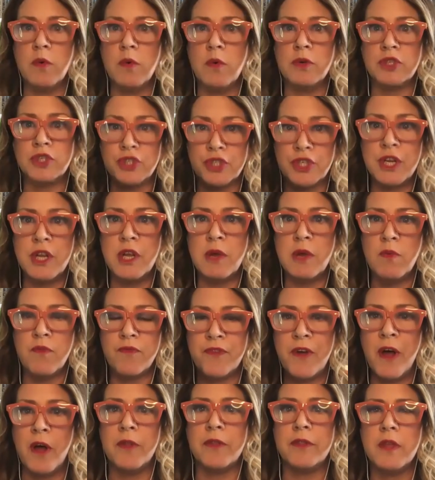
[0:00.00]
she
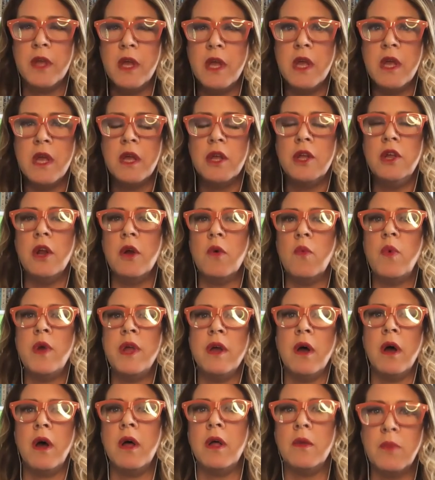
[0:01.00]
felt you know we
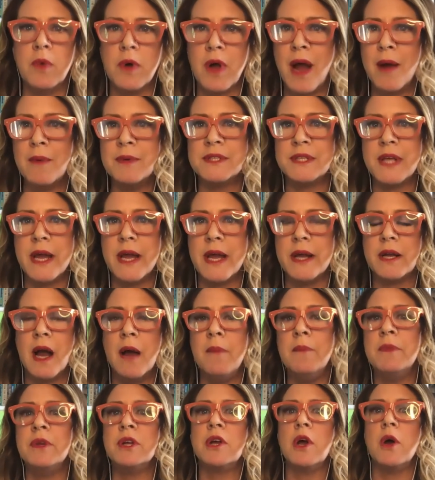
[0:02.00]
all i was like
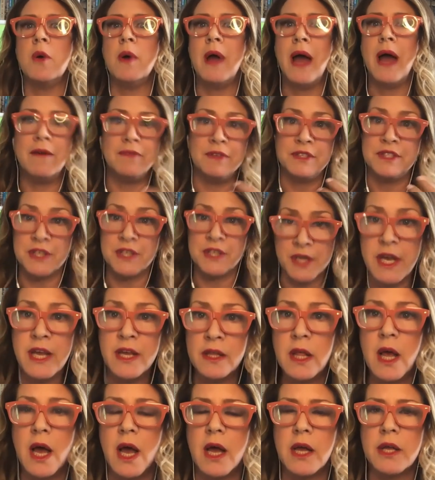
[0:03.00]
i'm gonna go have a
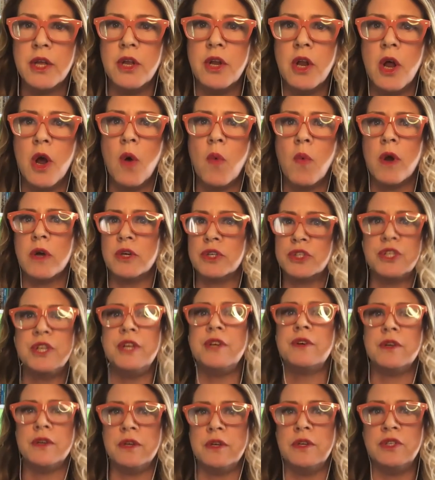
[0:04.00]
tequila you know where
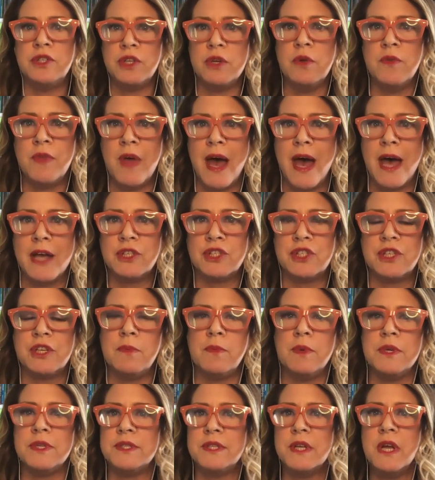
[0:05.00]
she couldn't do that she
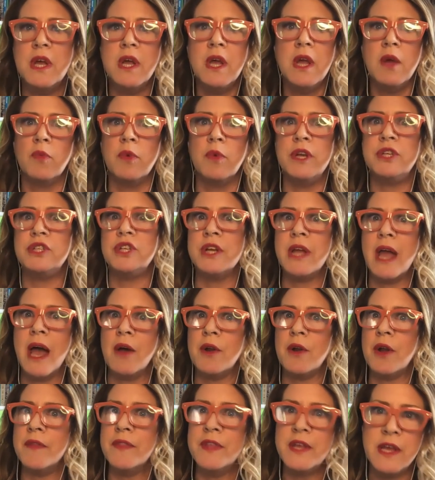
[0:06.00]
was mm-hmm. right. reaching
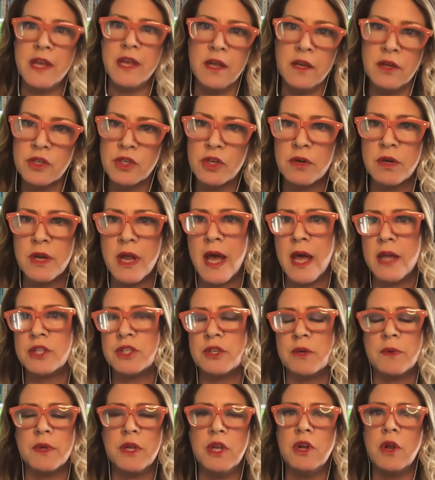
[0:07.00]
out on the internet
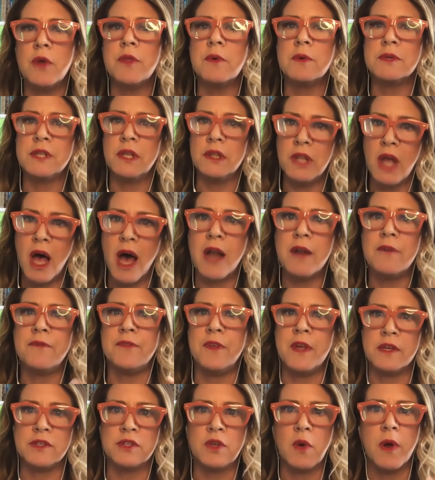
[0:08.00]
she you know there was a lot of
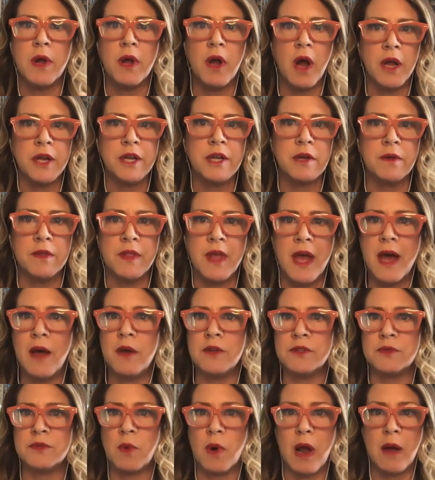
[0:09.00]
things going on here in the
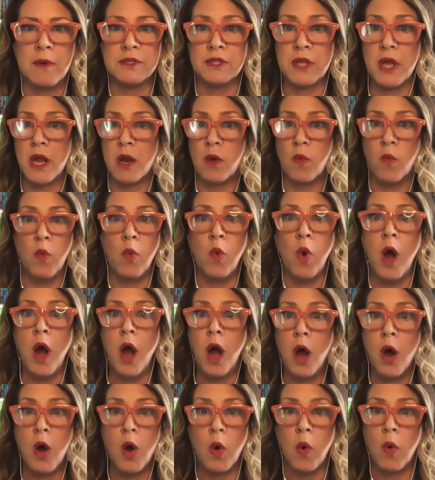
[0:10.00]
house where i was like
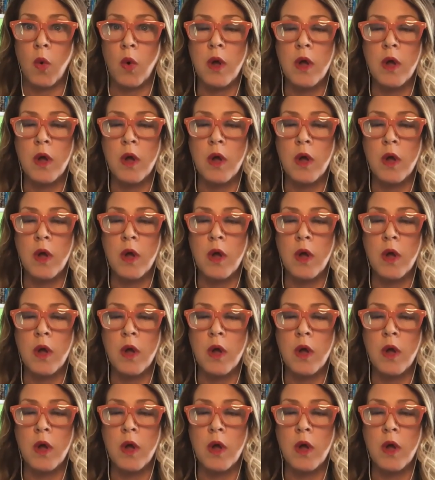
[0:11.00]
whoa